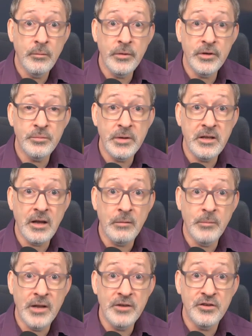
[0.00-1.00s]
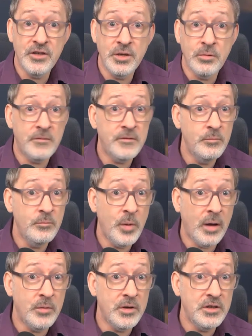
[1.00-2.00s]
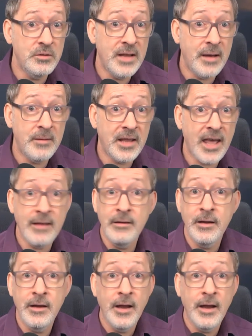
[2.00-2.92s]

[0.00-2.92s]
which we don't mention too often, but we do now and again,